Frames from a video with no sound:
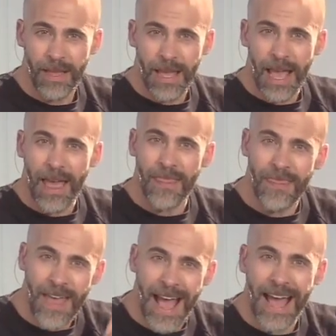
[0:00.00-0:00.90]
And
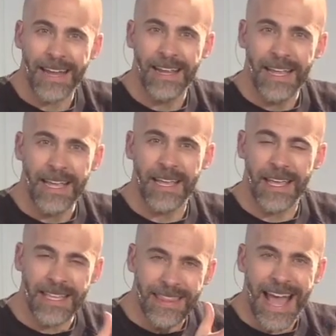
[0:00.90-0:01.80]
that
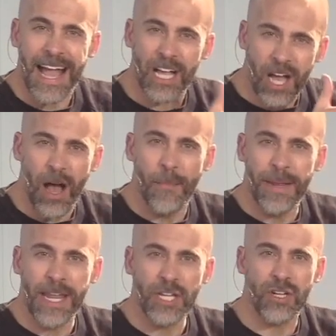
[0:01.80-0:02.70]

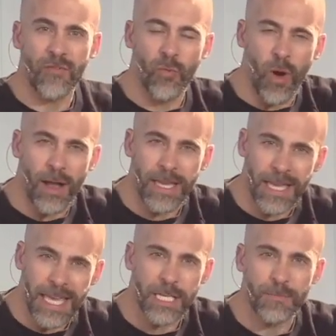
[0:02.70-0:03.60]
combination of walking
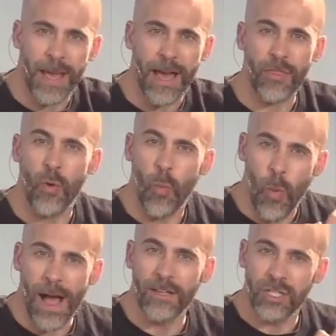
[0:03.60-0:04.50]
His path
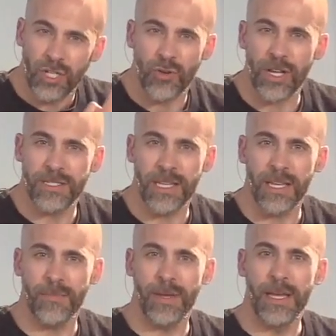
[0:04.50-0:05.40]
whilst trusting
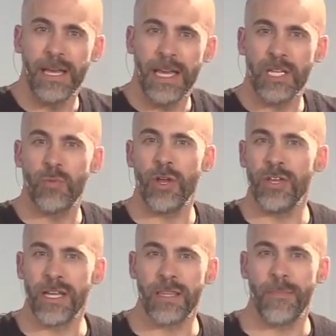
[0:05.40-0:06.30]
Him is where you
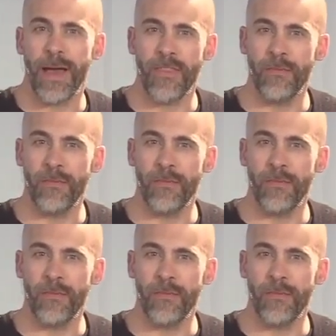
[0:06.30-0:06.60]
get the path of